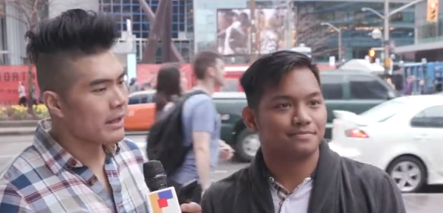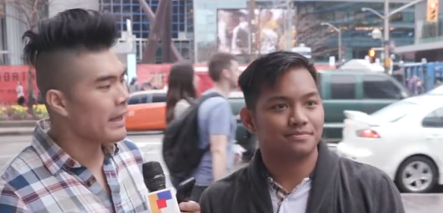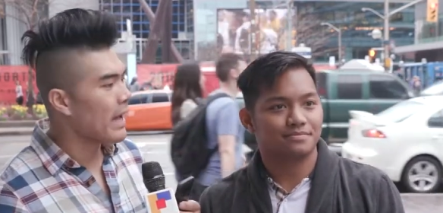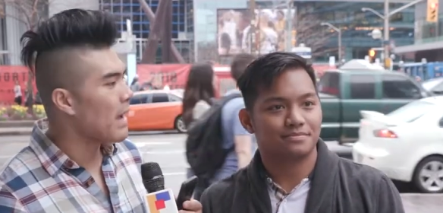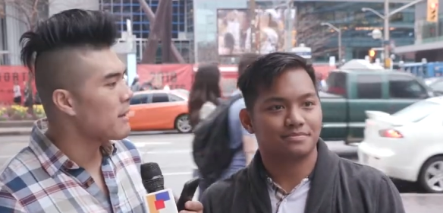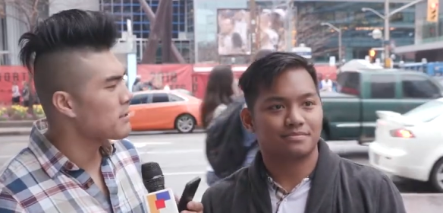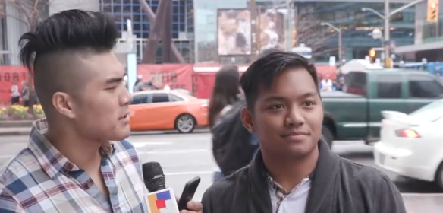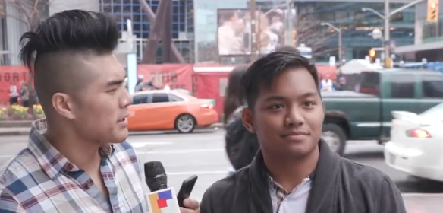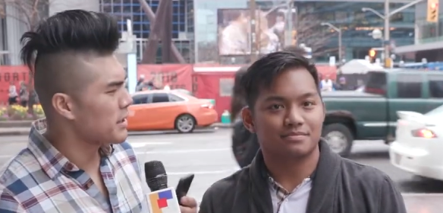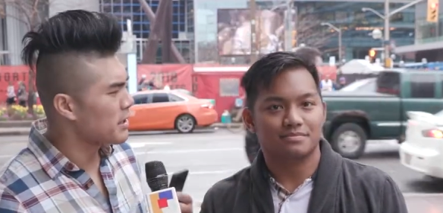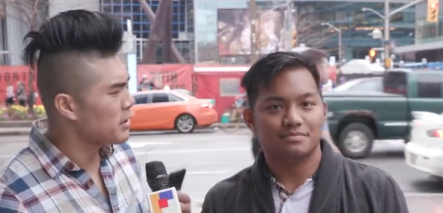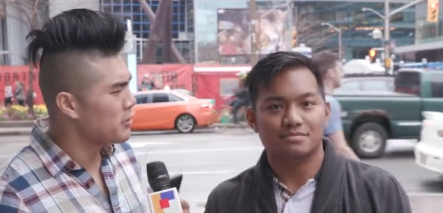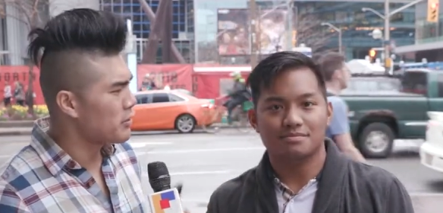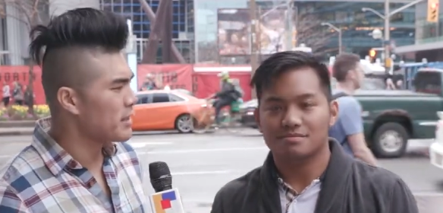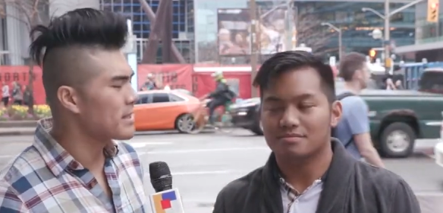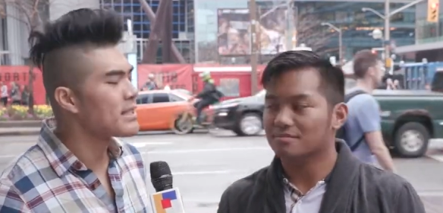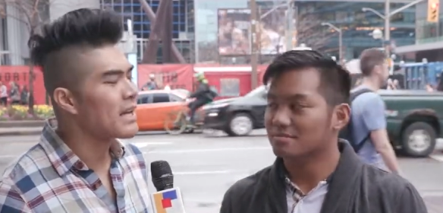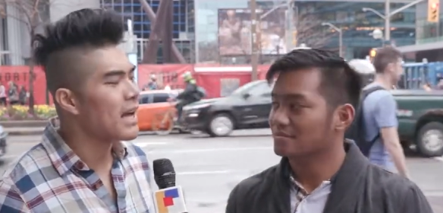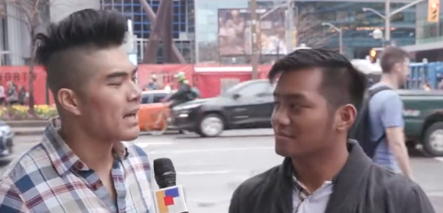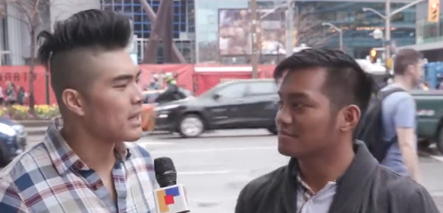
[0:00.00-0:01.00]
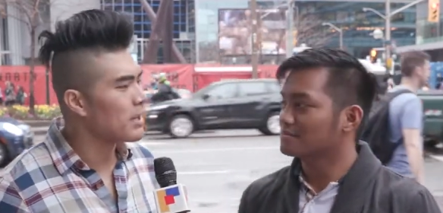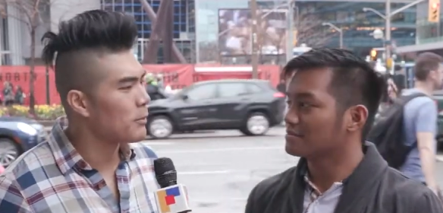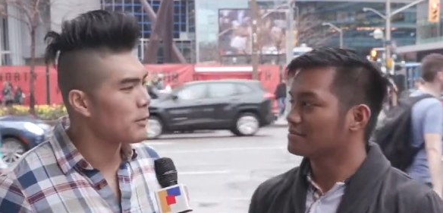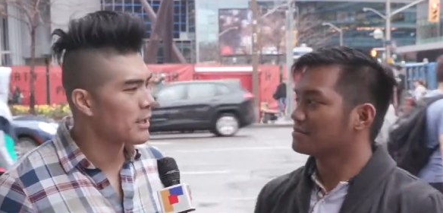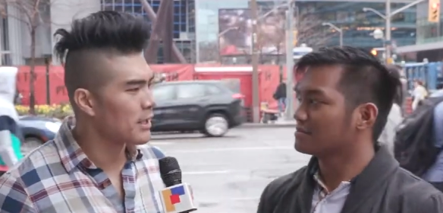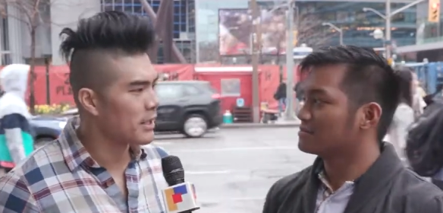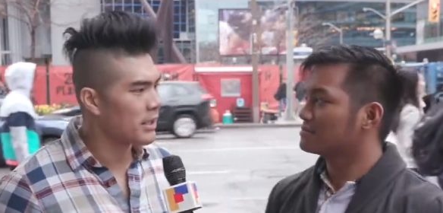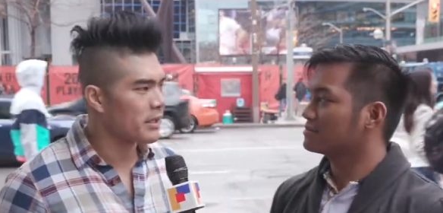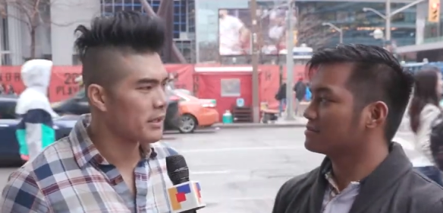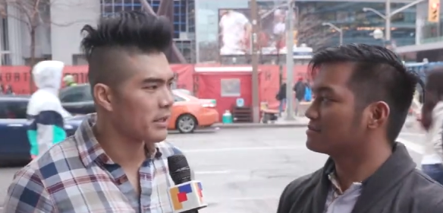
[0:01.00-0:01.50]
Speaker 1: the Cavs are going to do exactly what
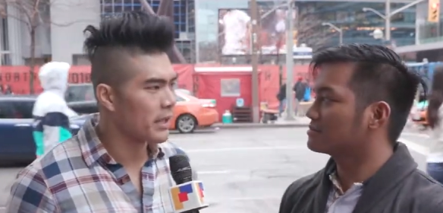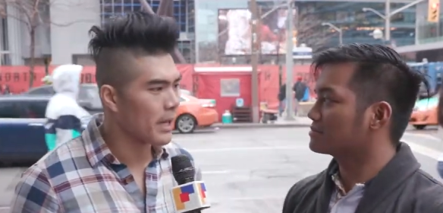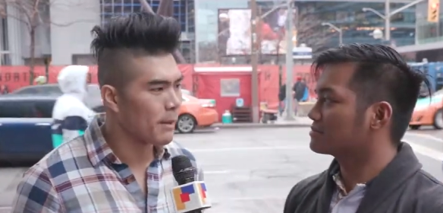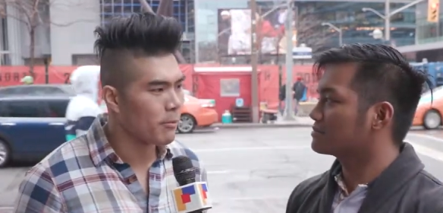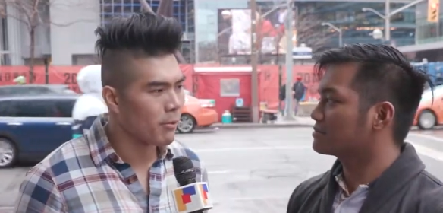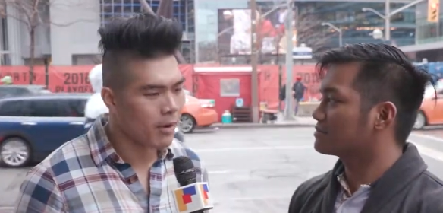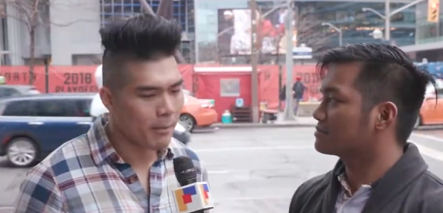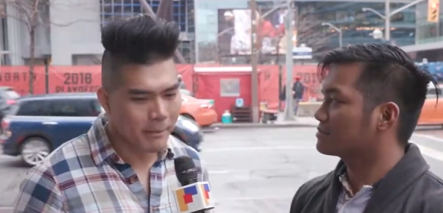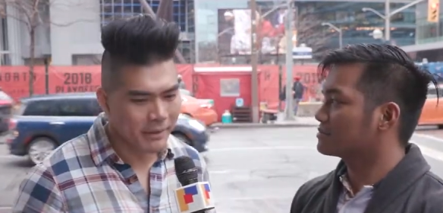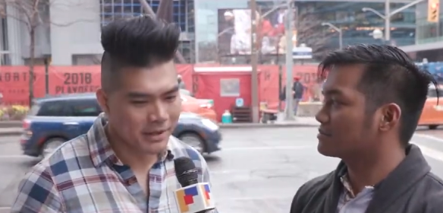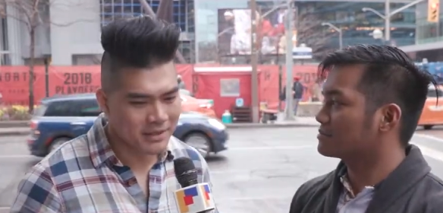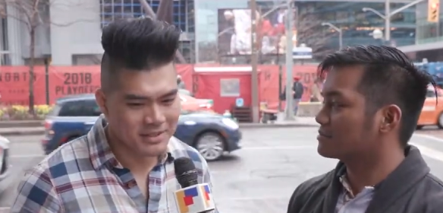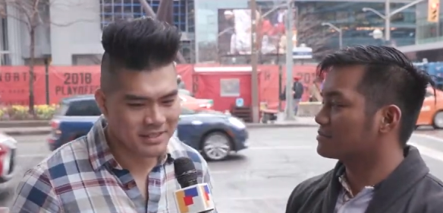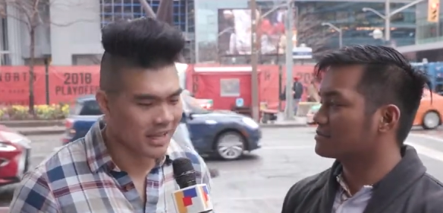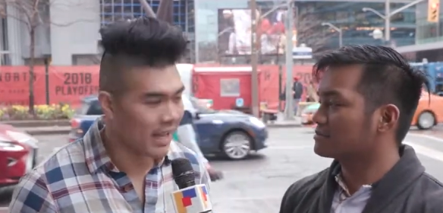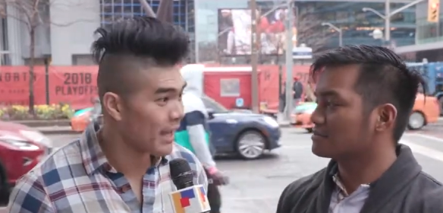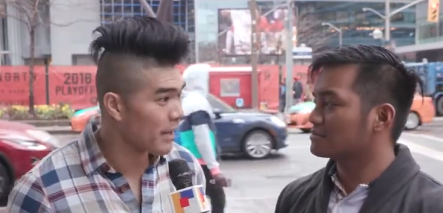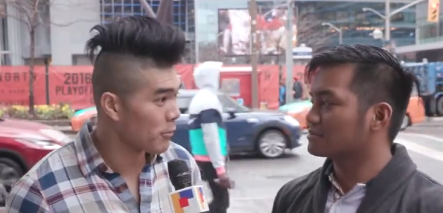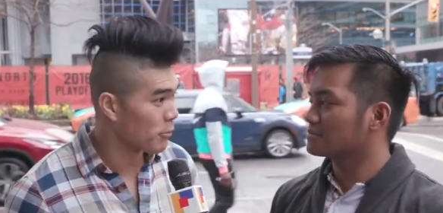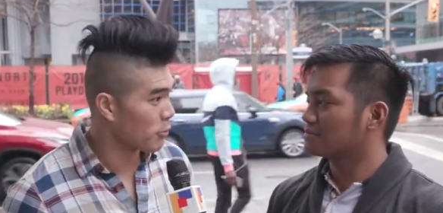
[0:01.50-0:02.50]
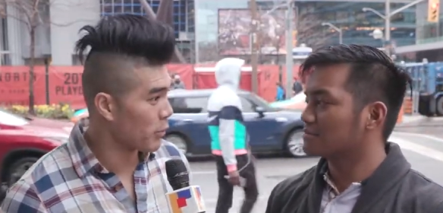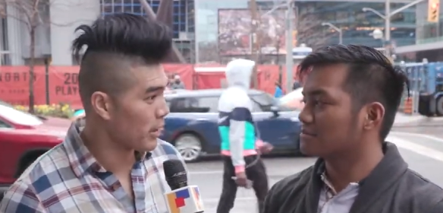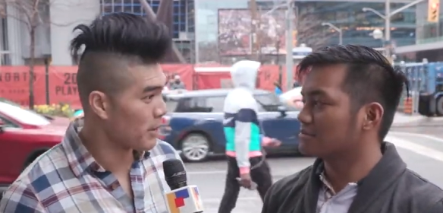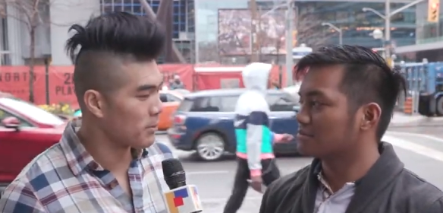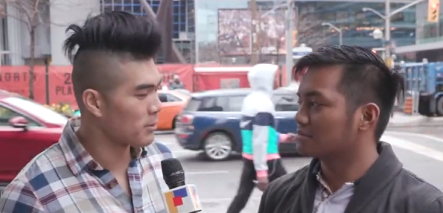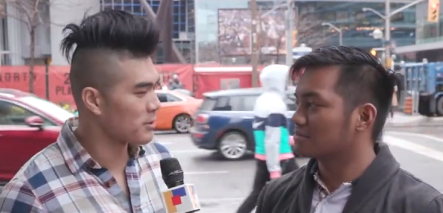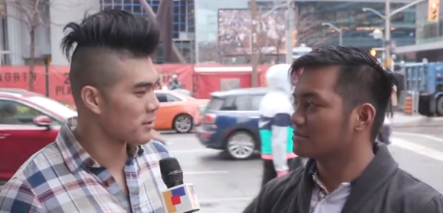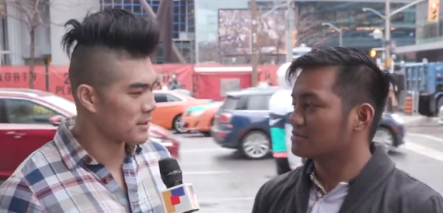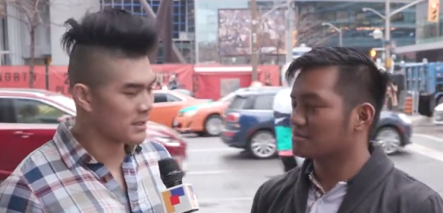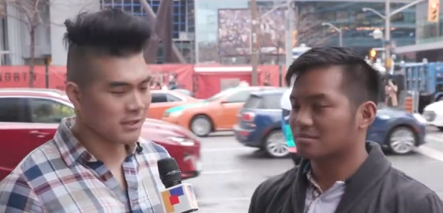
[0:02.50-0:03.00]
they did in Game One because they were
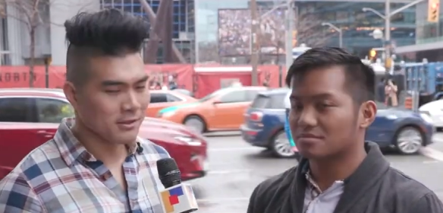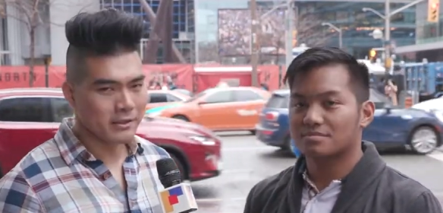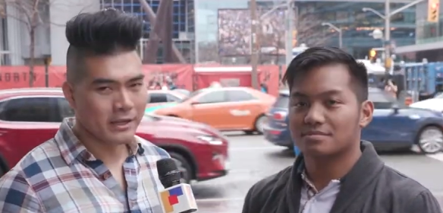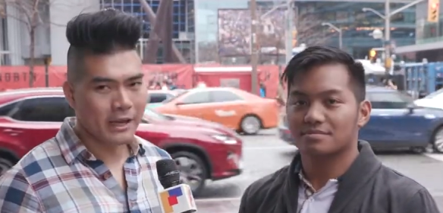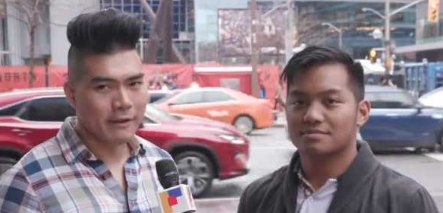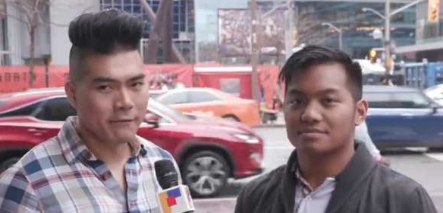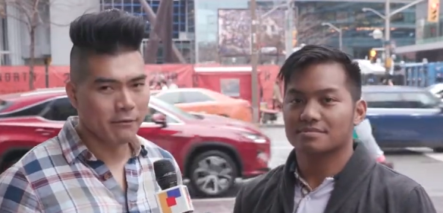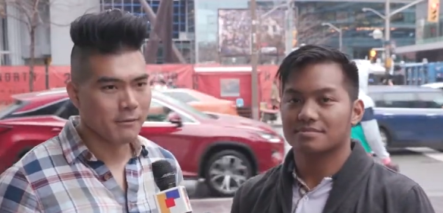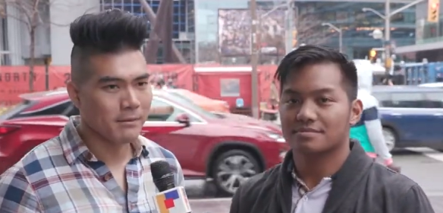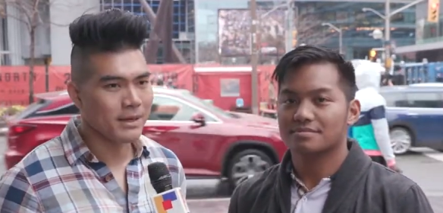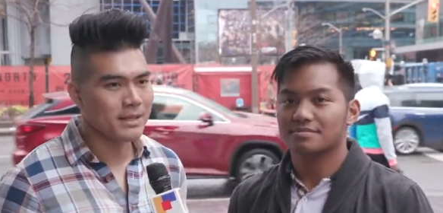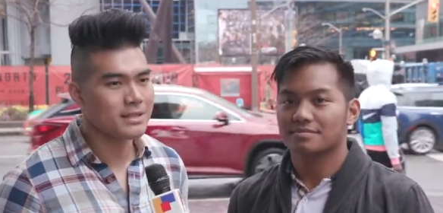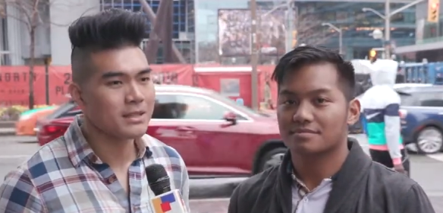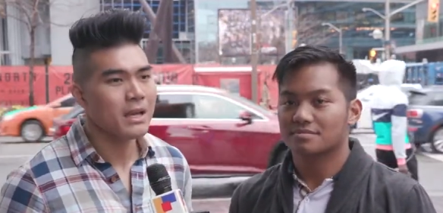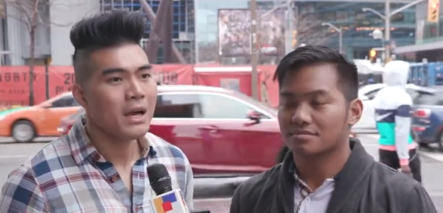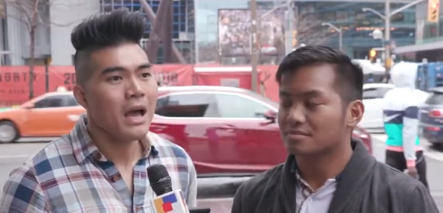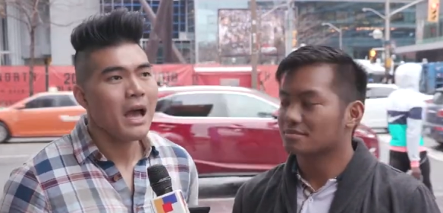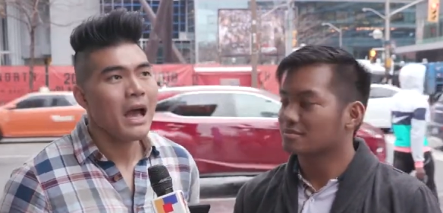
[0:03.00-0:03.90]
able to steal a game from us.